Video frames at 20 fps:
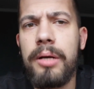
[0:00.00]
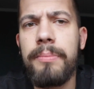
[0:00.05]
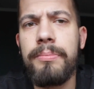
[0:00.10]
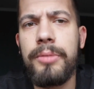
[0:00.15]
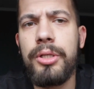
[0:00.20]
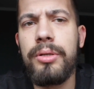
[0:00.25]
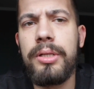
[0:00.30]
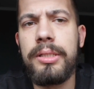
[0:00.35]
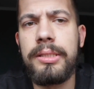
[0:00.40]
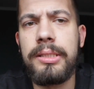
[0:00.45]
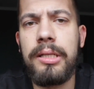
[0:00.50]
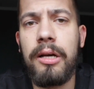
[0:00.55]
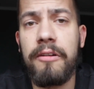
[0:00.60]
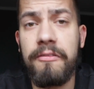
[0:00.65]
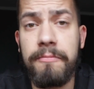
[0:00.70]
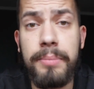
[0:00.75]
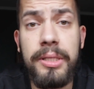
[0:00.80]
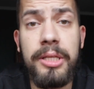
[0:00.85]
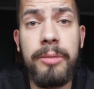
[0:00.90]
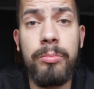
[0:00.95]
community
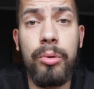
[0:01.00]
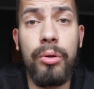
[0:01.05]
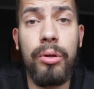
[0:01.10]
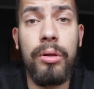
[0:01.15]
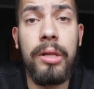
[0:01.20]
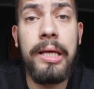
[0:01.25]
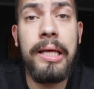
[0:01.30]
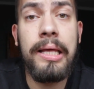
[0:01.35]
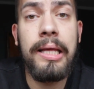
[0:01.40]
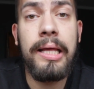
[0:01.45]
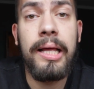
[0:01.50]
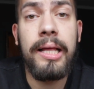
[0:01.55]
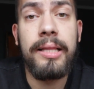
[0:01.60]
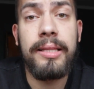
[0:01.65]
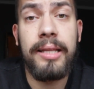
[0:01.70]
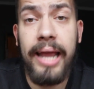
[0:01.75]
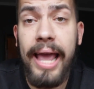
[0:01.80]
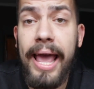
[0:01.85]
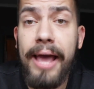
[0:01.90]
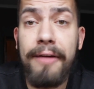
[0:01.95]
of people
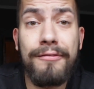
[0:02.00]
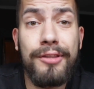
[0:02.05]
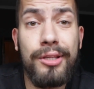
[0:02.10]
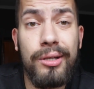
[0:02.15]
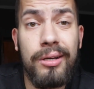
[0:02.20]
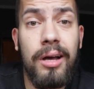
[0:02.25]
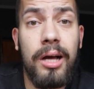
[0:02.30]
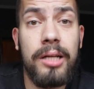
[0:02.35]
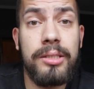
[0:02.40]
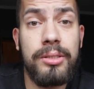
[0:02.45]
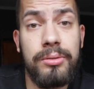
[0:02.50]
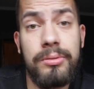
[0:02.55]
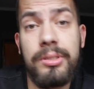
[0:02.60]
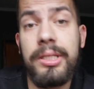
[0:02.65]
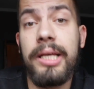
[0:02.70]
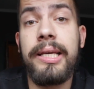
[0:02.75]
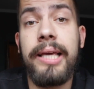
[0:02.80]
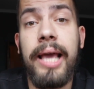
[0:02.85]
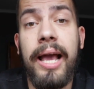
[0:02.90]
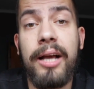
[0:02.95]
that have the gut to
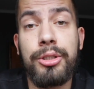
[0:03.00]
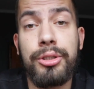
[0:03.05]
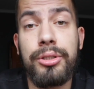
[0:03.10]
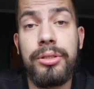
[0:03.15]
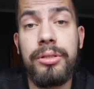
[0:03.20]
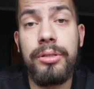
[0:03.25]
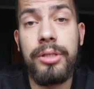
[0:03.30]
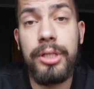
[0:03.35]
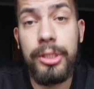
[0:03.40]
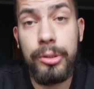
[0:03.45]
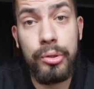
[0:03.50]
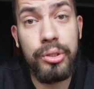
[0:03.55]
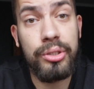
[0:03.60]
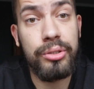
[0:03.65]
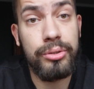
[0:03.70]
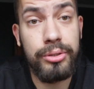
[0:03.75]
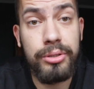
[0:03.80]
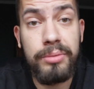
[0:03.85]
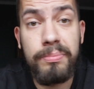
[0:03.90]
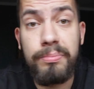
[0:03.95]
take action in order
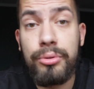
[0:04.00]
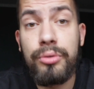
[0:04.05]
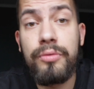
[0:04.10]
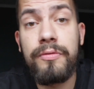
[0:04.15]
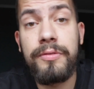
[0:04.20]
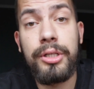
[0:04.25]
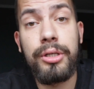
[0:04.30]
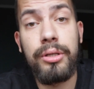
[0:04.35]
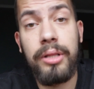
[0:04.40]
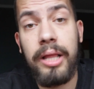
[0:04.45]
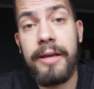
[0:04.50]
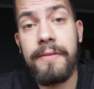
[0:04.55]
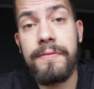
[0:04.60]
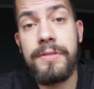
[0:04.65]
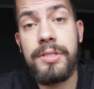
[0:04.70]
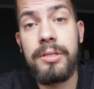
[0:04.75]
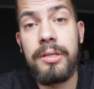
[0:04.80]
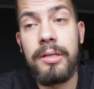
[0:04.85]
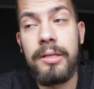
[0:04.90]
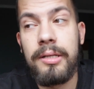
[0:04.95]
to improve their
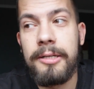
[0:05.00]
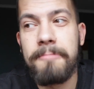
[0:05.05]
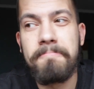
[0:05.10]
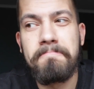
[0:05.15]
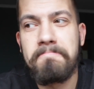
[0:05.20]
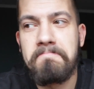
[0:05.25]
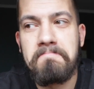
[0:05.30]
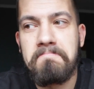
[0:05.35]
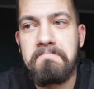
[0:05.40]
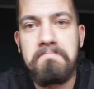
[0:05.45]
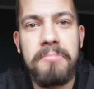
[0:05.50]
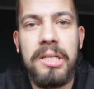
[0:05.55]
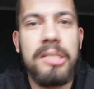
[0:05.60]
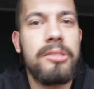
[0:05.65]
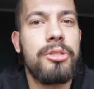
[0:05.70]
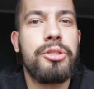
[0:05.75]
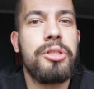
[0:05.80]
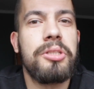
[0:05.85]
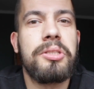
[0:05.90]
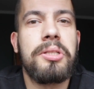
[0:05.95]
lives,
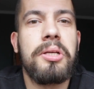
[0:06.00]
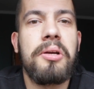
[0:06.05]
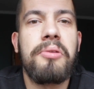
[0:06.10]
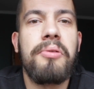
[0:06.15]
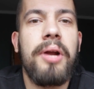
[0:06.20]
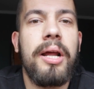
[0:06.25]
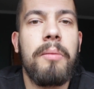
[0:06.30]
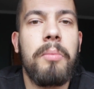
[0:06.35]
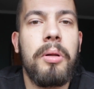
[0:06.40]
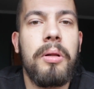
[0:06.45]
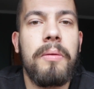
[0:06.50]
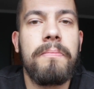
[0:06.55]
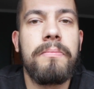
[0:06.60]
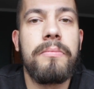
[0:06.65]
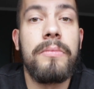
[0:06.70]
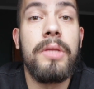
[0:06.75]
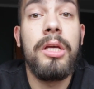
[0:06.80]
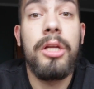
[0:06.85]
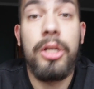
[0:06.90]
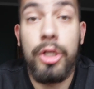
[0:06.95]
it's just incredible.
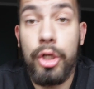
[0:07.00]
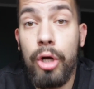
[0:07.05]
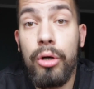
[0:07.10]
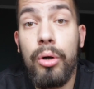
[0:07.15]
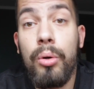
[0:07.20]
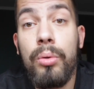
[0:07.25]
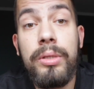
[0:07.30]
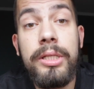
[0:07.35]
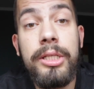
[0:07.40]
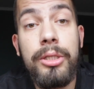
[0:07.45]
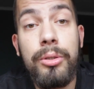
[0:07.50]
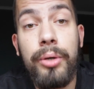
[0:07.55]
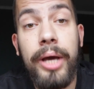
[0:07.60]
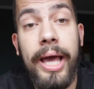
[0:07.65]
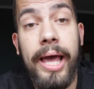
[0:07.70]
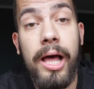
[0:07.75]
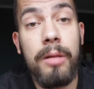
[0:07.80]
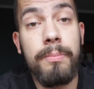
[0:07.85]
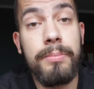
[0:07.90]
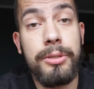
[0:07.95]
Not only you
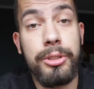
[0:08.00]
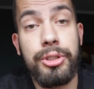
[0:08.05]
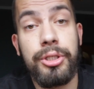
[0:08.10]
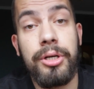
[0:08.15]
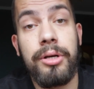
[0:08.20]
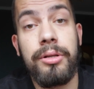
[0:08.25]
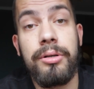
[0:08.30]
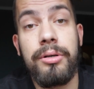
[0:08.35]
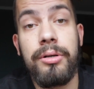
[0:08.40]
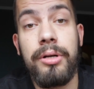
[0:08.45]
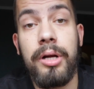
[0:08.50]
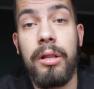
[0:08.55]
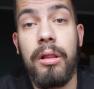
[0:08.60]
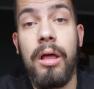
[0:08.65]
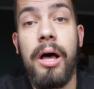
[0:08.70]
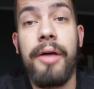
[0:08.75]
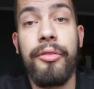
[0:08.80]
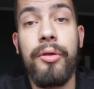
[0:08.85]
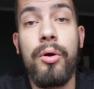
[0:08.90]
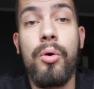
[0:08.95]
help each other
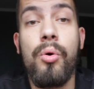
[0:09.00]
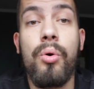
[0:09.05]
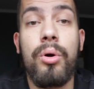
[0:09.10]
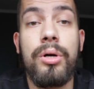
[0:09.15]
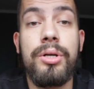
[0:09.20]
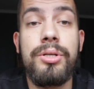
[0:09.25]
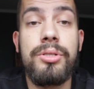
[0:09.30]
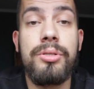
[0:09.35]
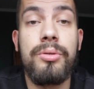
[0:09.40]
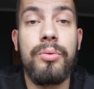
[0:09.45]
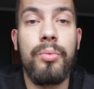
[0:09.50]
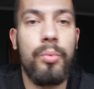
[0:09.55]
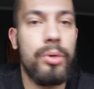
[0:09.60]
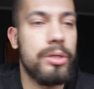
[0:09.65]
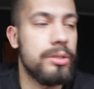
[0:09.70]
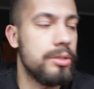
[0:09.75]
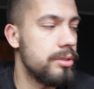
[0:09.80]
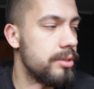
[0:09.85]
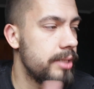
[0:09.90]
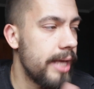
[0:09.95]
along the course
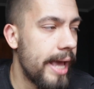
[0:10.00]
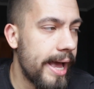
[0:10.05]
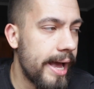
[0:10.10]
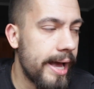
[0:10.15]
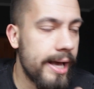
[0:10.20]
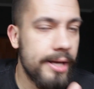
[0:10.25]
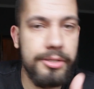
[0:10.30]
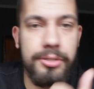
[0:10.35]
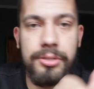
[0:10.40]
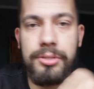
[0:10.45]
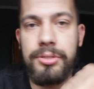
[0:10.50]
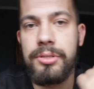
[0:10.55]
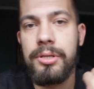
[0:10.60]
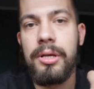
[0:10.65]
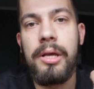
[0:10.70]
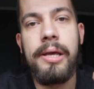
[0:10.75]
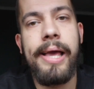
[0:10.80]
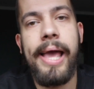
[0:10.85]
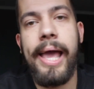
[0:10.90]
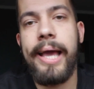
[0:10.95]
with tasks,
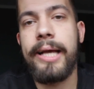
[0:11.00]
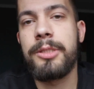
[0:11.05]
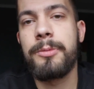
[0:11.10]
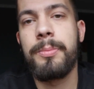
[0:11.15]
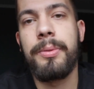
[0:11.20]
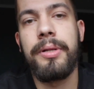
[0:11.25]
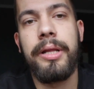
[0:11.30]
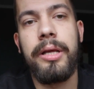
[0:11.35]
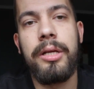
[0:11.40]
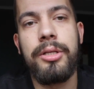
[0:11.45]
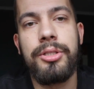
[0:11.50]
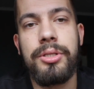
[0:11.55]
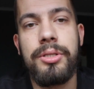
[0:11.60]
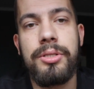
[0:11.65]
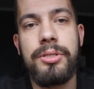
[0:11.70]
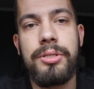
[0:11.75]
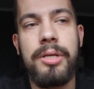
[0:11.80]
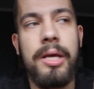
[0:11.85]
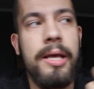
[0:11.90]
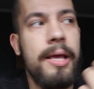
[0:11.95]

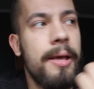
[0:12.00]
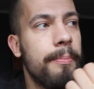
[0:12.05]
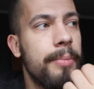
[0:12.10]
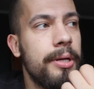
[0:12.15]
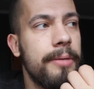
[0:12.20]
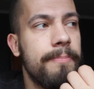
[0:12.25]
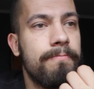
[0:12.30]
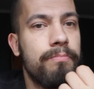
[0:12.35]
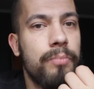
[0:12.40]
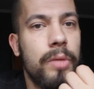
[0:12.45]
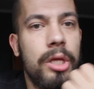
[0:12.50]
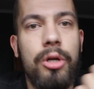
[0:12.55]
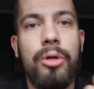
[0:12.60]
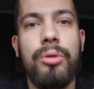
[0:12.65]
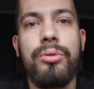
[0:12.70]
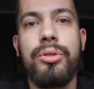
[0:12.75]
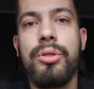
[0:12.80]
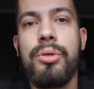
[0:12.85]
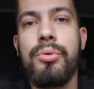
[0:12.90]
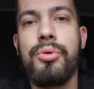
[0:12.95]
explanations, but it
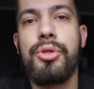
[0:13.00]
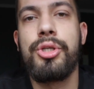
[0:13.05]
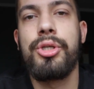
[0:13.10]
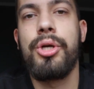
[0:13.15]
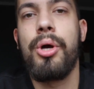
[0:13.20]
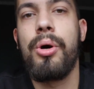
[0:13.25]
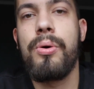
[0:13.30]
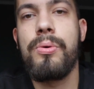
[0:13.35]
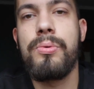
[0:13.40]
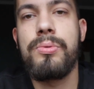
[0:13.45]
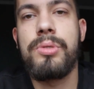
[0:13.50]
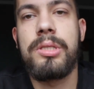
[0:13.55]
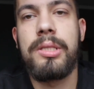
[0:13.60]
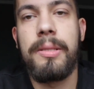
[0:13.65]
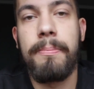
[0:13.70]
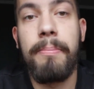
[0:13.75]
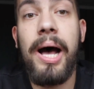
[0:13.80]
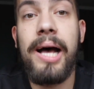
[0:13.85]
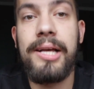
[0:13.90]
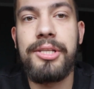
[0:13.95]
also shows the
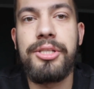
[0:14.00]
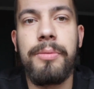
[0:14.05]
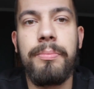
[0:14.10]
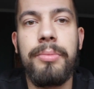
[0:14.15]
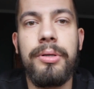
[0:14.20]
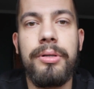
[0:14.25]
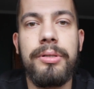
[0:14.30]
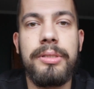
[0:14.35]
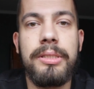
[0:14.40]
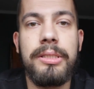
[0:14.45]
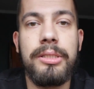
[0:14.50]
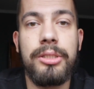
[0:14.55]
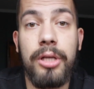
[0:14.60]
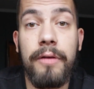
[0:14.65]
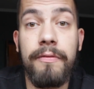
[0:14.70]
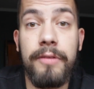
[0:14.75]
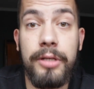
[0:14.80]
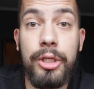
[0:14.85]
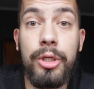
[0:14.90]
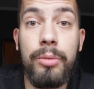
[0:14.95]
possibilities
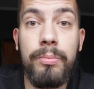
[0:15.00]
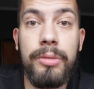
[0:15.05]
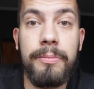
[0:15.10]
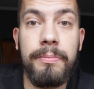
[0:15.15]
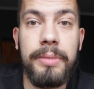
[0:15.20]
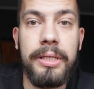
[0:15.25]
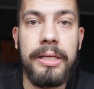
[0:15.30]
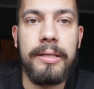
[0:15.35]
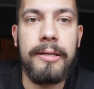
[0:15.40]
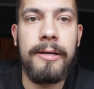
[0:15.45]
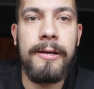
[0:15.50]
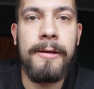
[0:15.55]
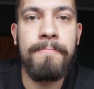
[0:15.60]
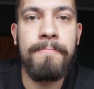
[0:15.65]
of a human being.